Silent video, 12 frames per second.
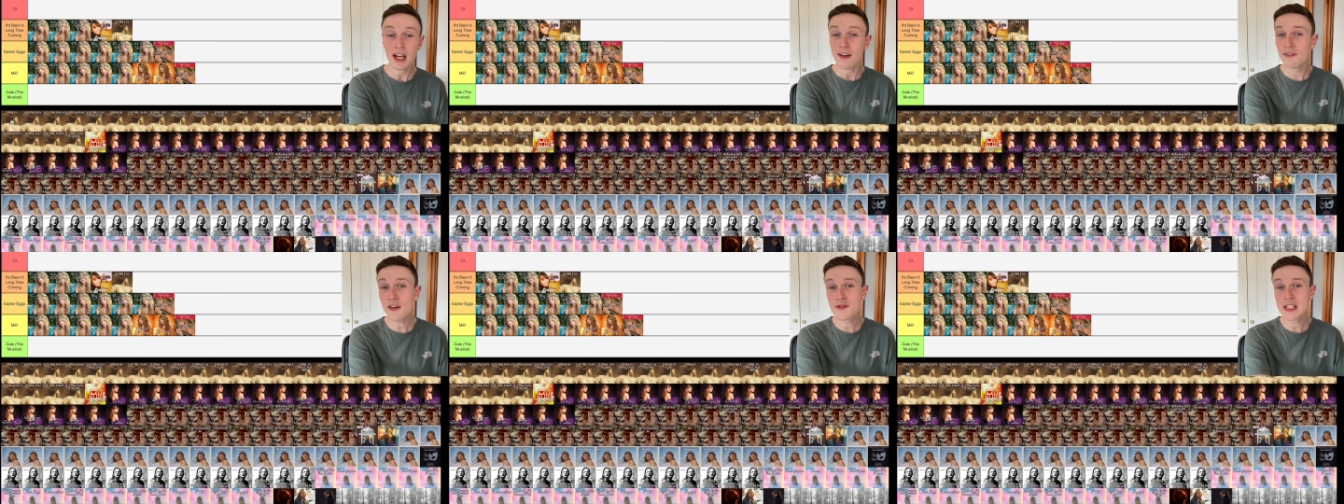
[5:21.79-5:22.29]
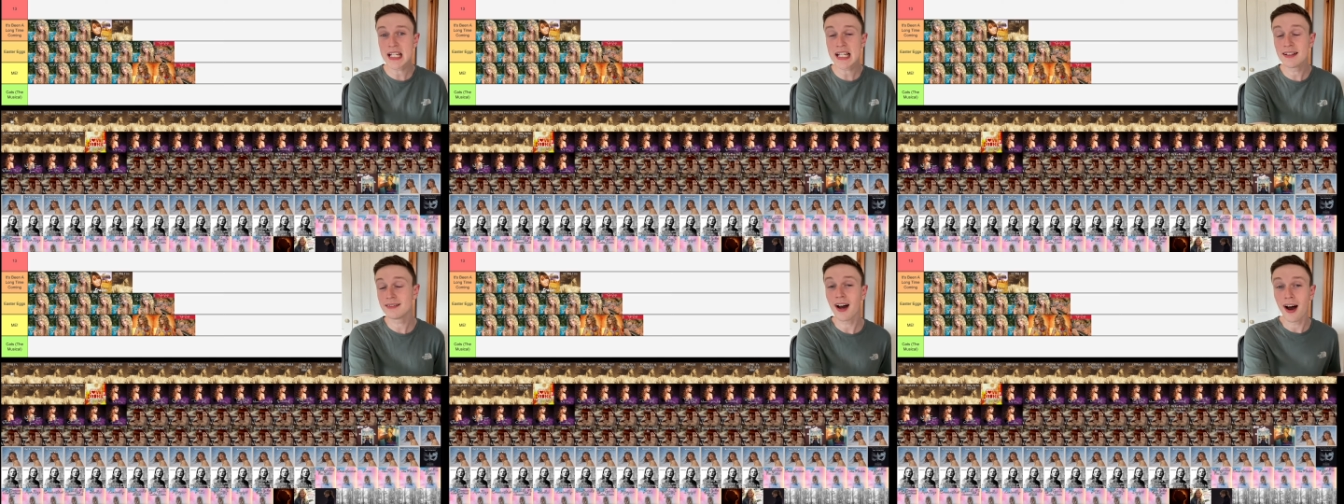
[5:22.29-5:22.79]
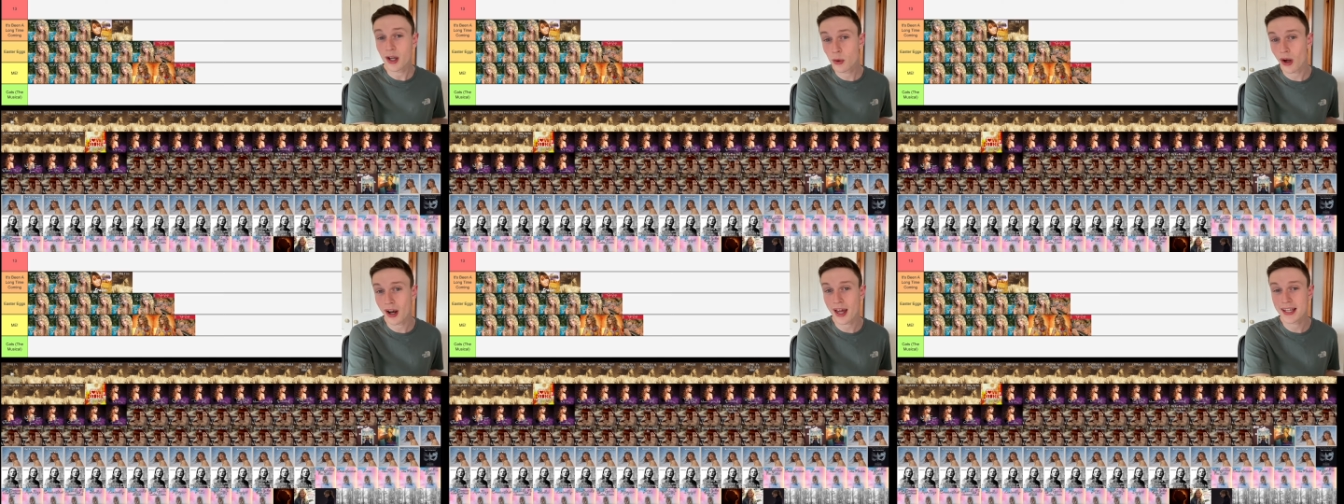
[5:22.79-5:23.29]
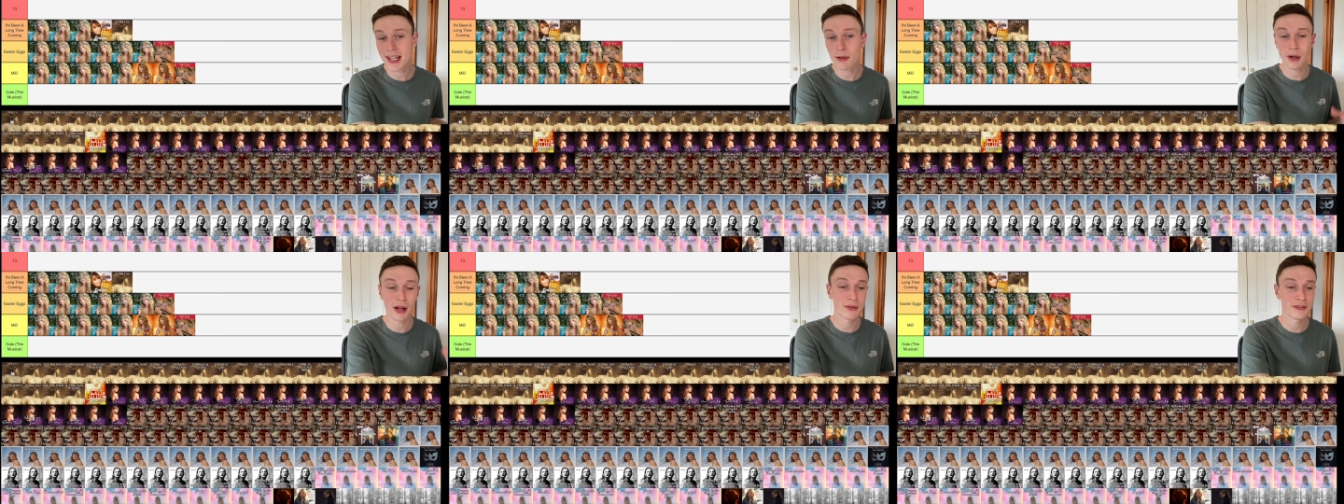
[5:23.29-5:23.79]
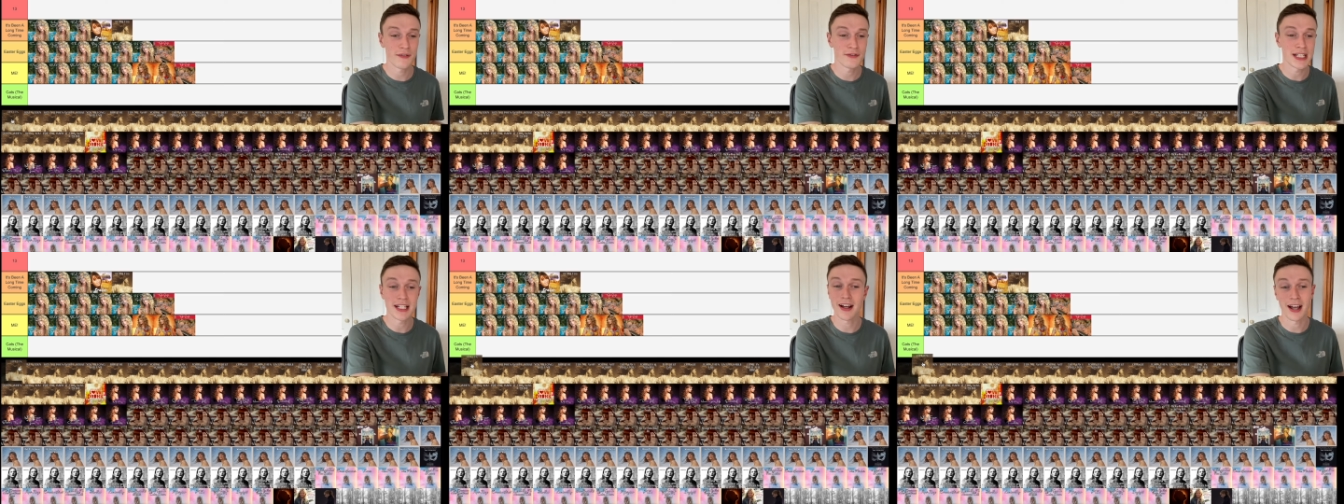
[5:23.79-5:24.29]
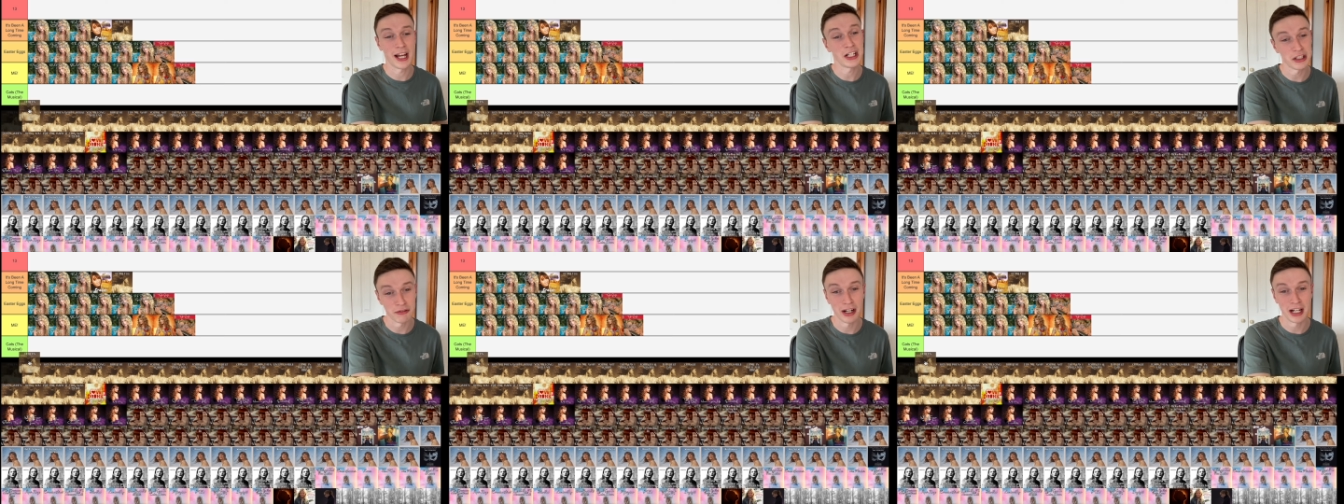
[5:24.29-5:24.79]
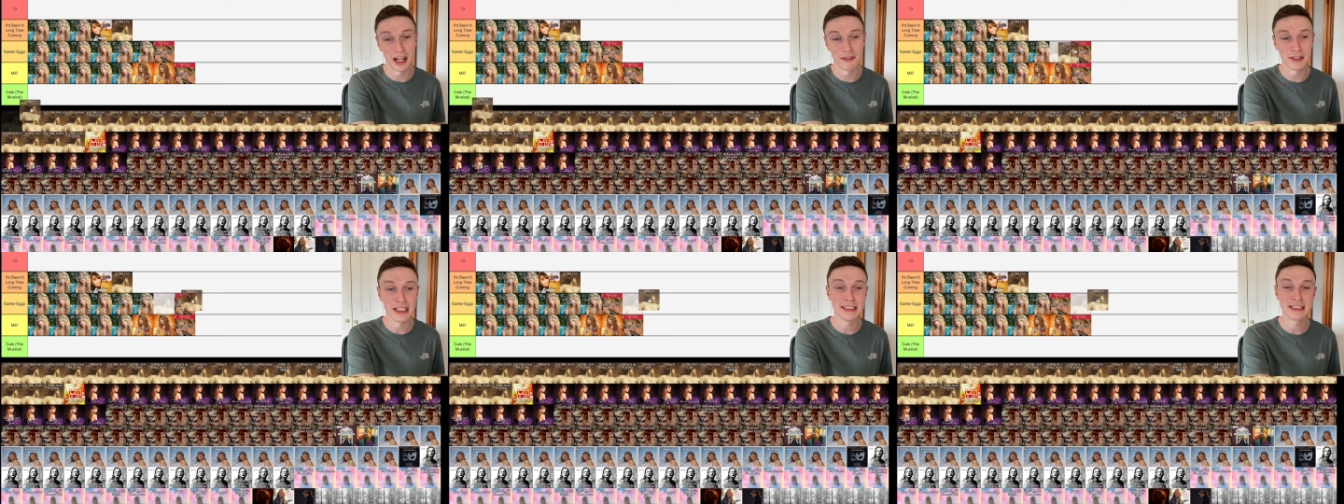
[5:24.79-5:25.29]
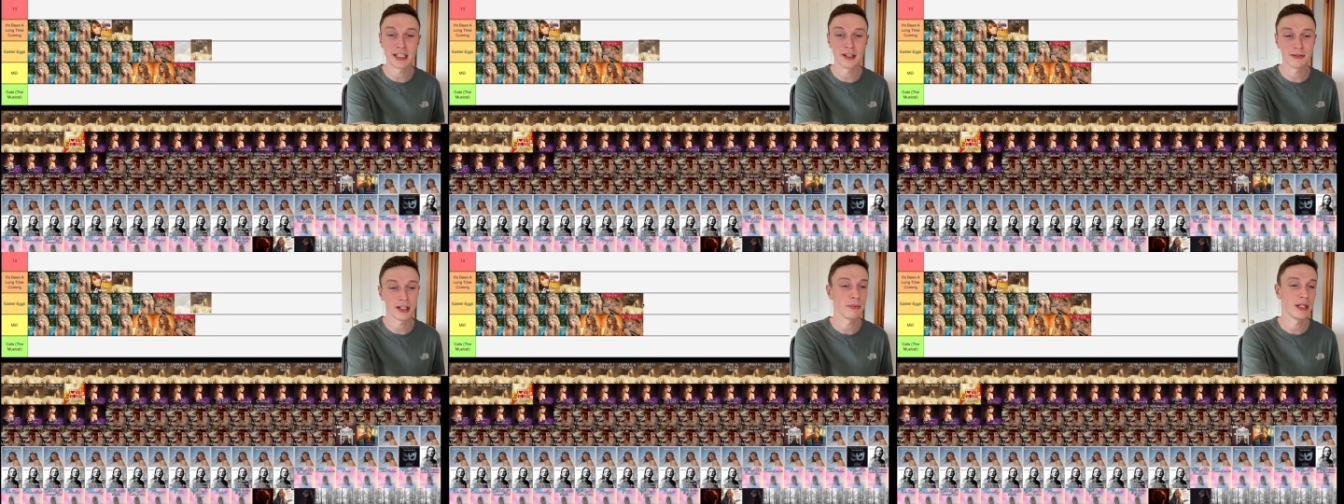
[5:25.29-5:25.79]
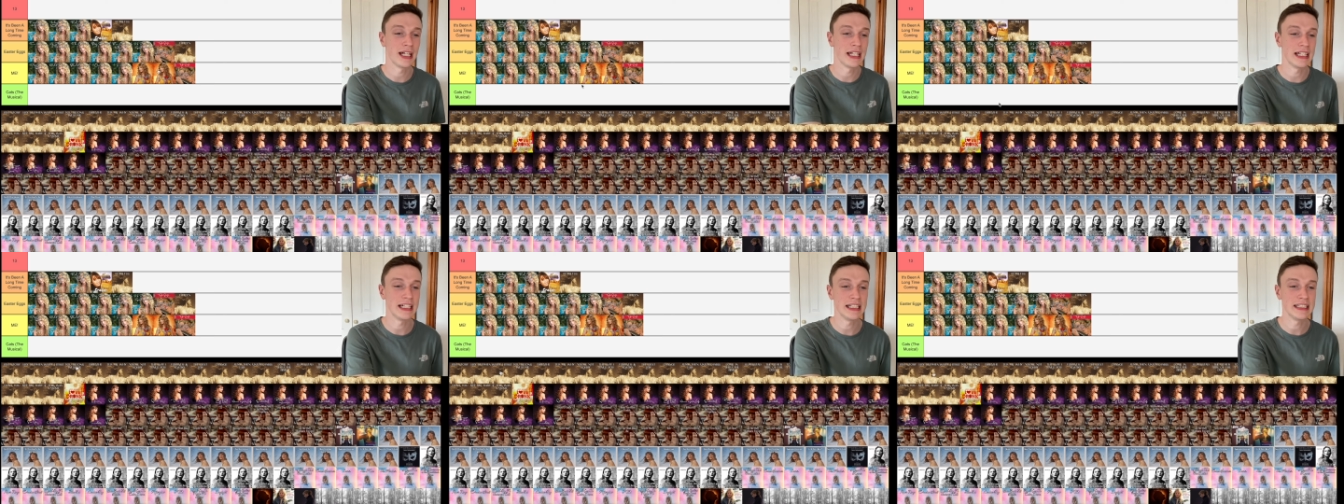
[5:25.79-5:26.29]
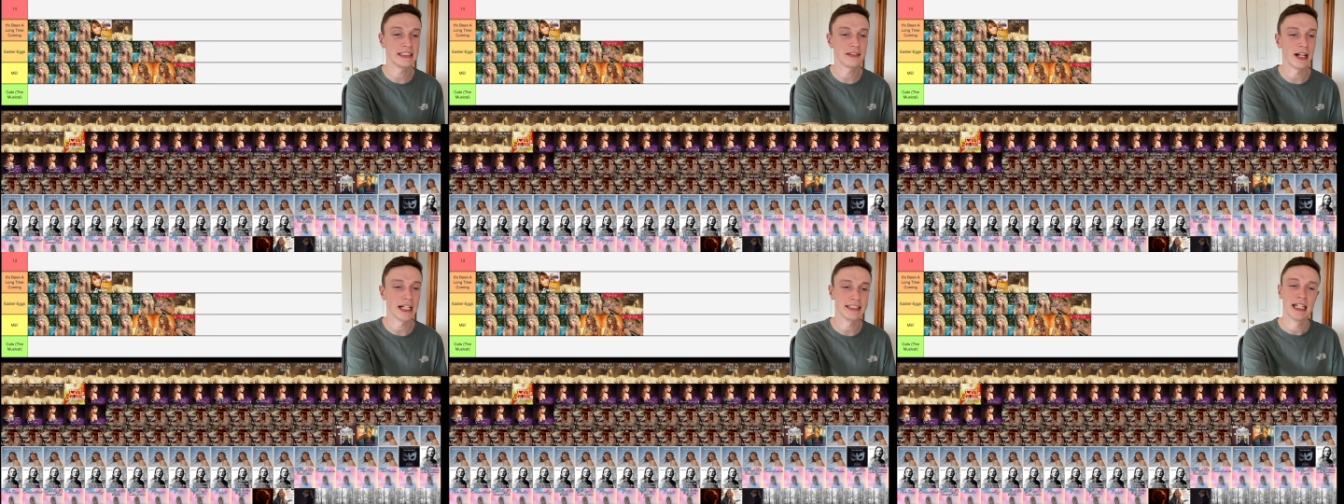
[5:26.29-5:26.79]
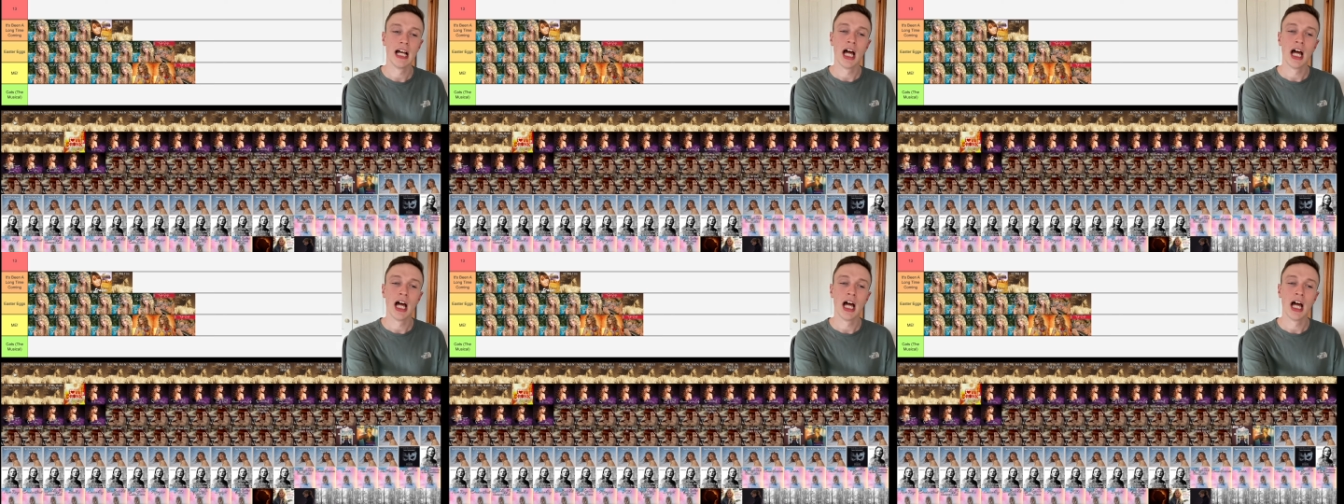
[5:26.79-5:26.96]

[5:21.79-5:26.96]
15, I quite like it when I was 15. I actually really loved it, so I'm gonna put it in Easter Eggs.